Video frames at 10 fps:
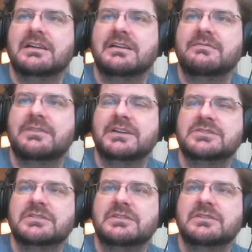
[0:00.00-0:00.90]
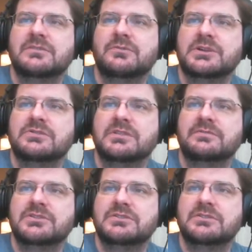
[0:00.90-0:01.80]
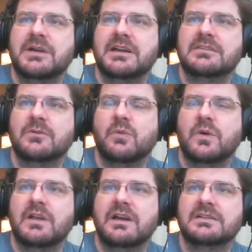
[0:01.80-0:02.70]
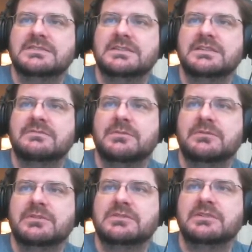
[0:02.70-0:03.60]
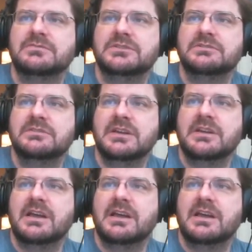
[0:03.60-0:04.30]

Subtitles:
finish the Ritual of Doom. I got the Warlock skin from the Ritual of Doom.